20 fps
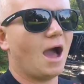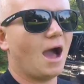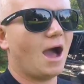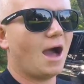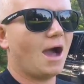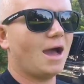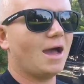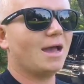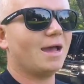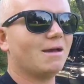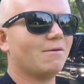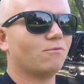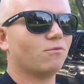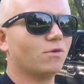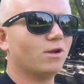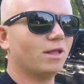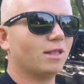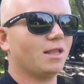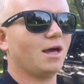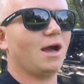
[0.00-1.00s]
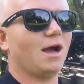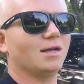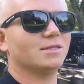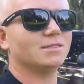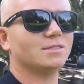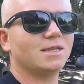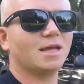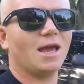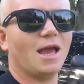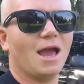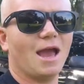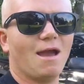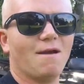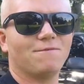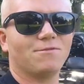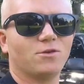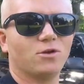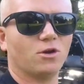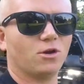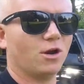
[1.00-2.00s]
I have realized
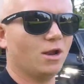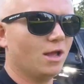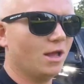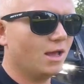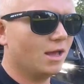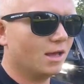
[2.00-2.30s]
after